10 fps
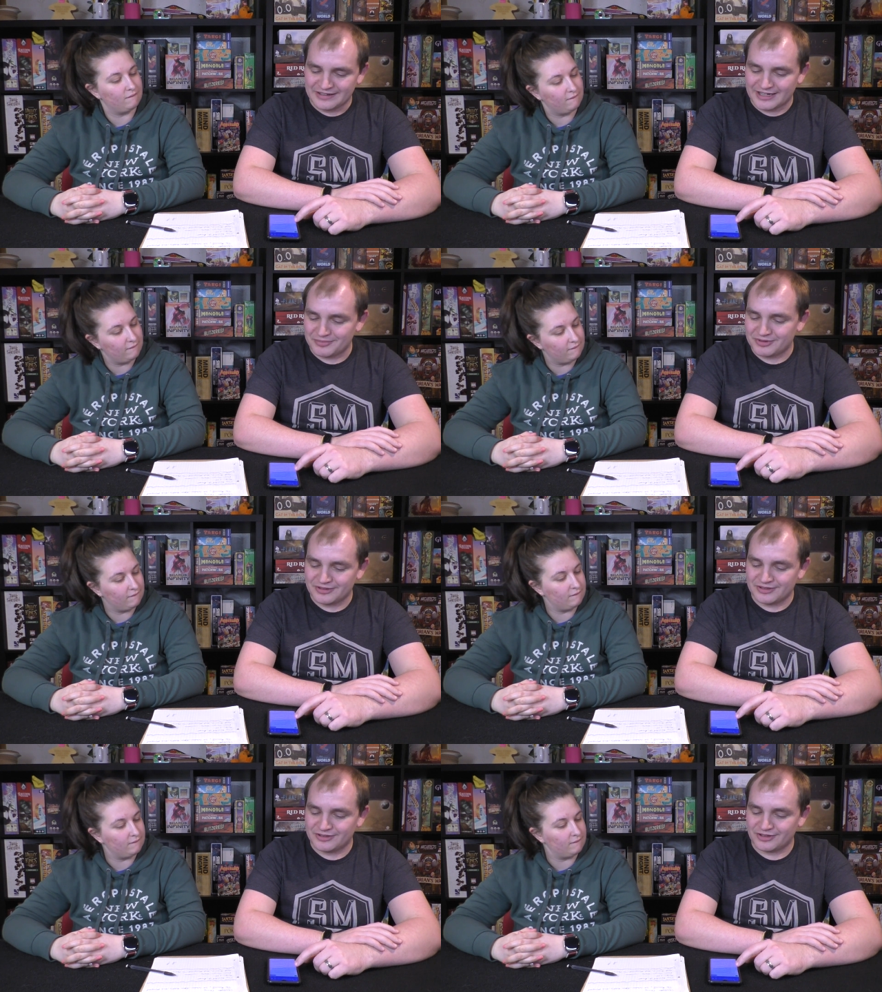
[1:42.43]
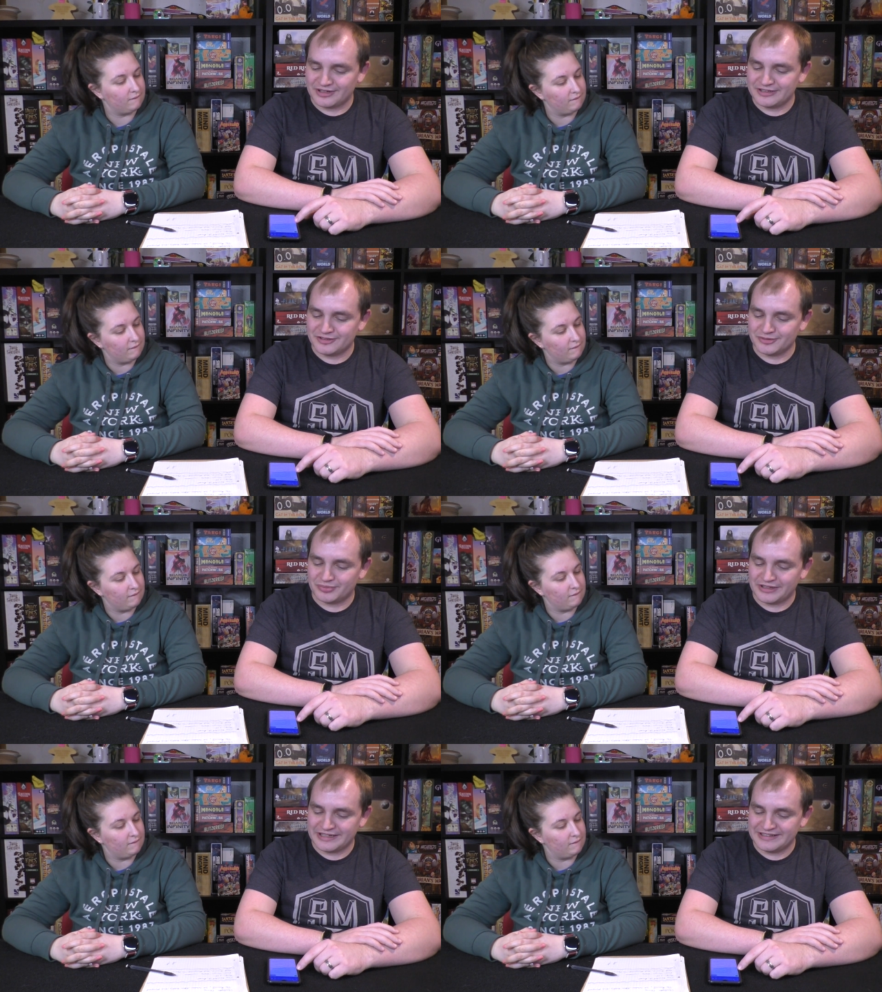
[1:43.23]
Speaker 1: The option to journey
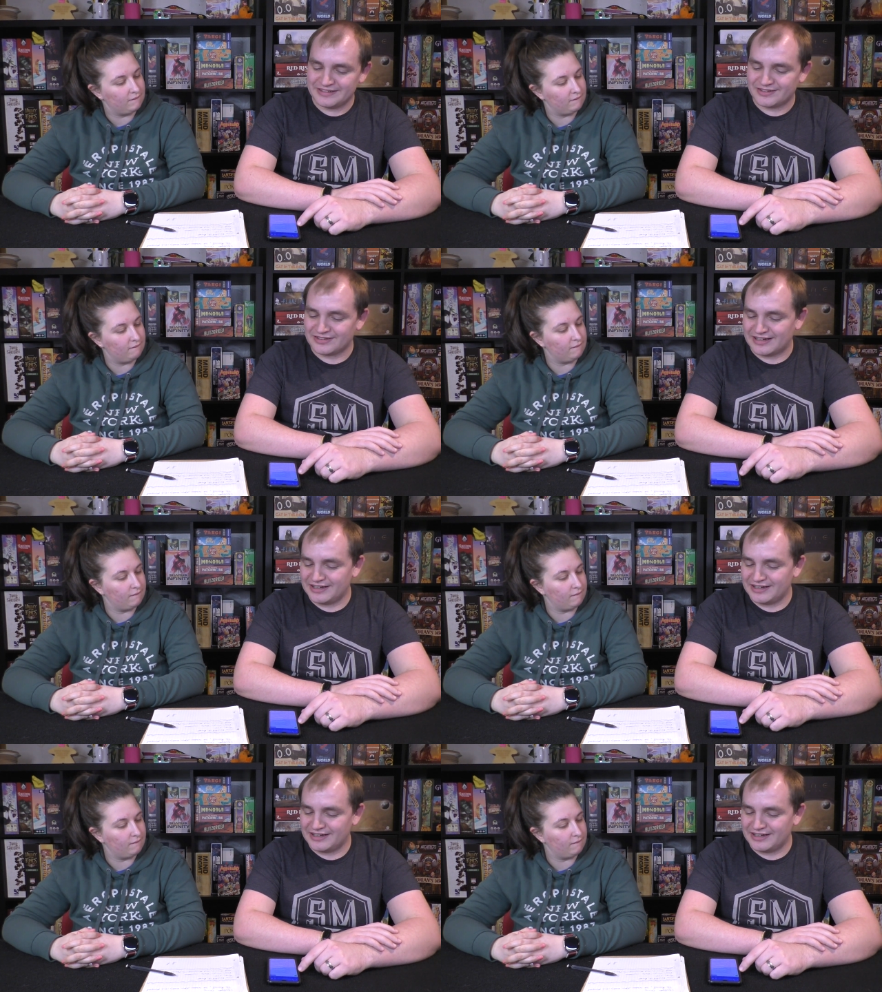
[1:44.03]
to planets,